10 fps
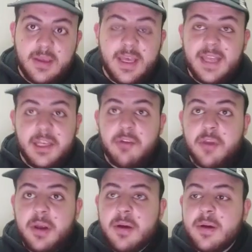And here
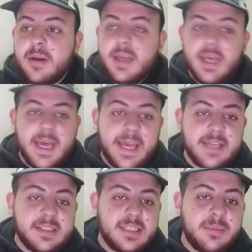they are. I
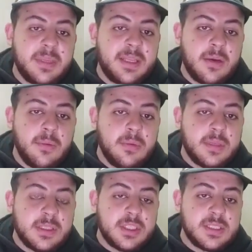can simply now
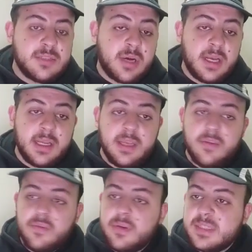just draw a link
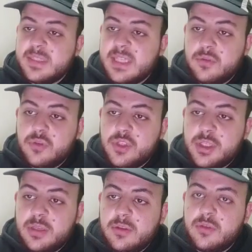from Save to
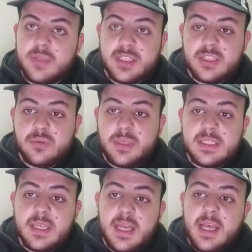Notion to test tweets.
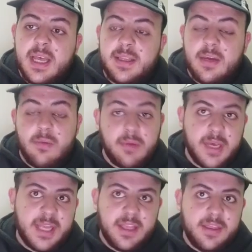Now
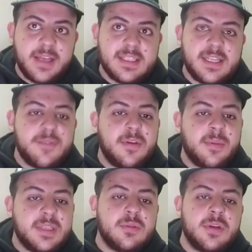anything I save from
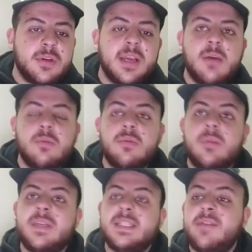this Twitter account will
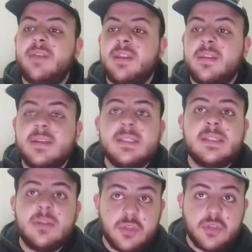be saved in this
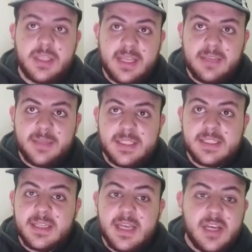Notion database.
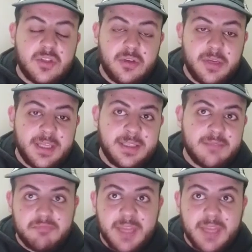So you can